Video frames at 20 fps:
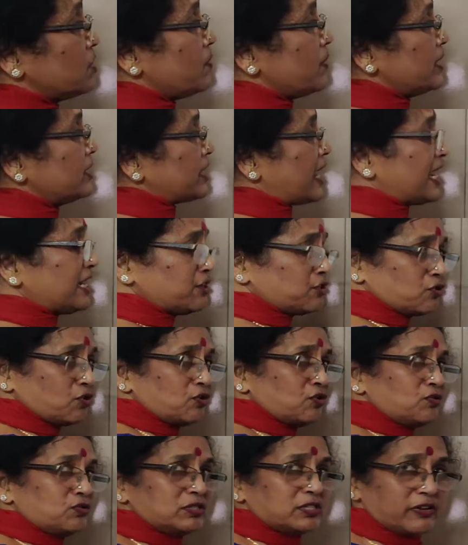now I'll
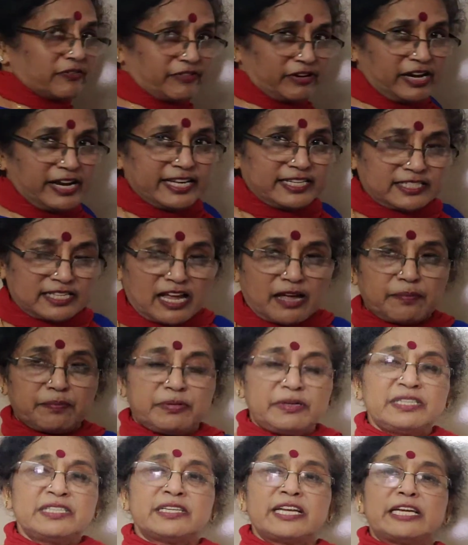show you several
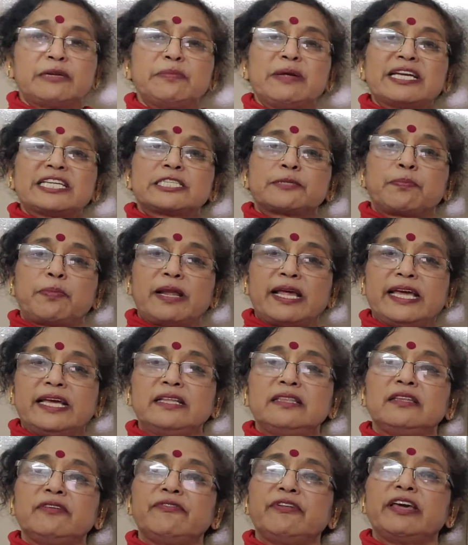examples. Let me
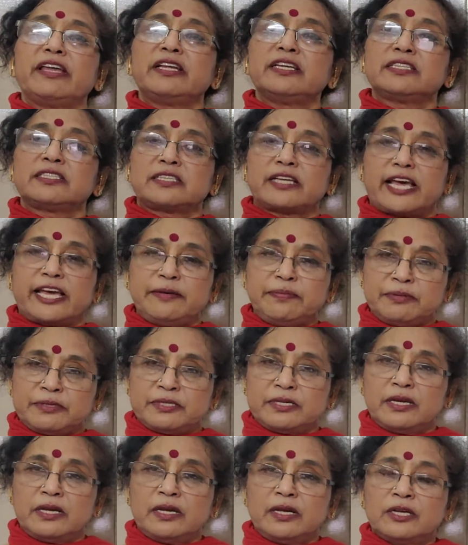explain the various
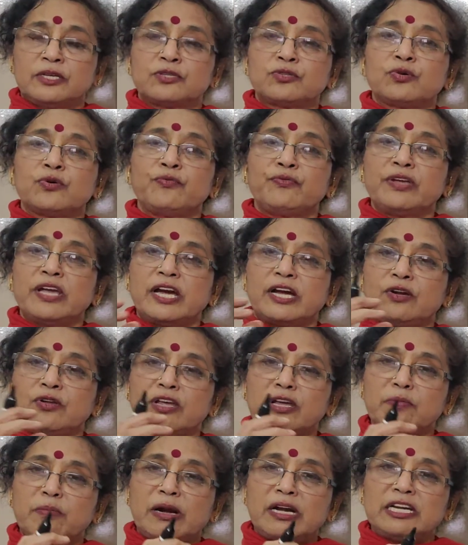types. So we are
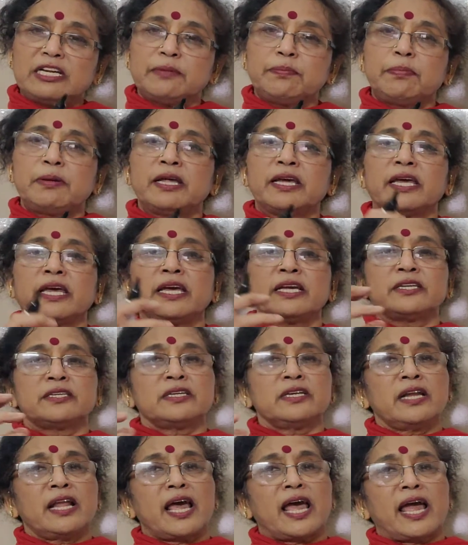doing
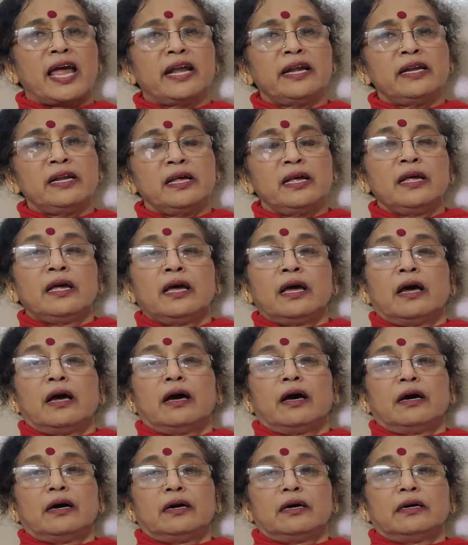multiplication and
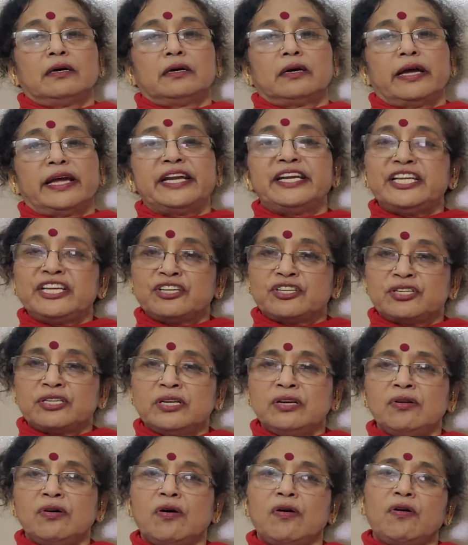
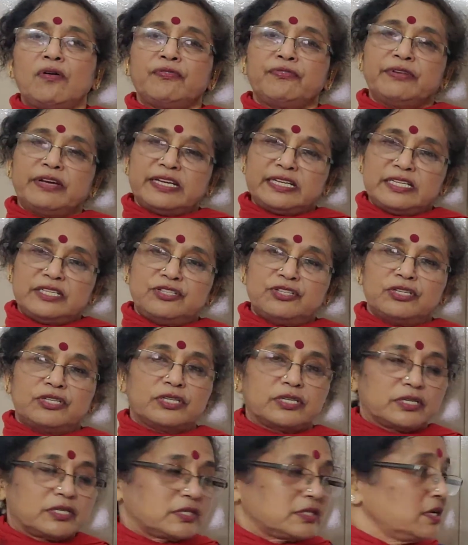addition of
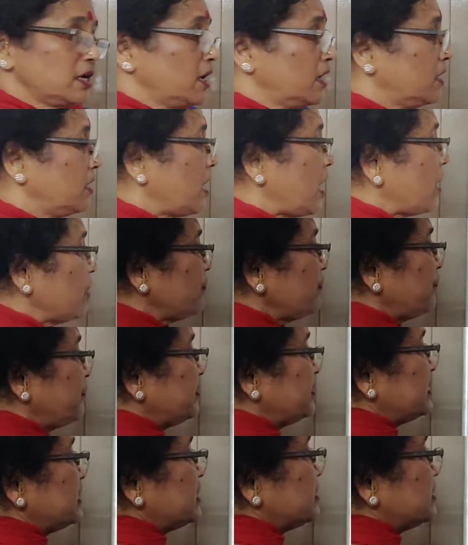integers. Now if it